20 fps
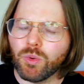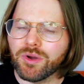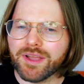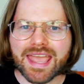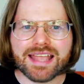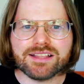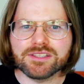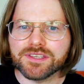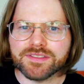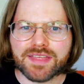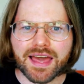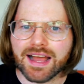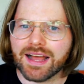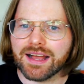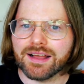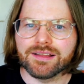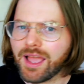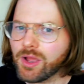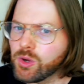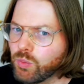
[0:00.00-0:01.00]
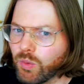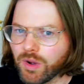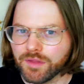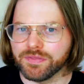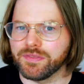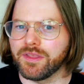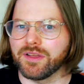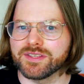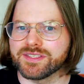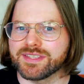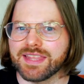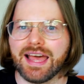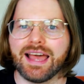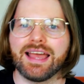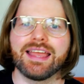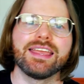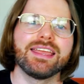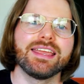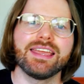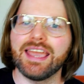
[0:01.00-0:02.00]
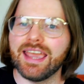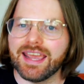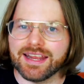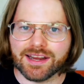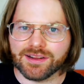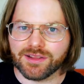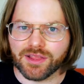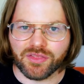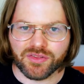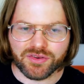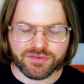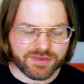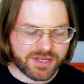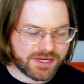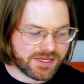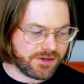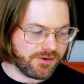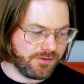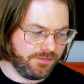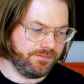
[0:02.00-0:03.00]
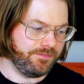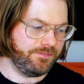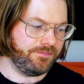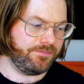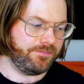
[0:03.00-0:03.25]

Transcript: We'll get into that, how one does that, in another video.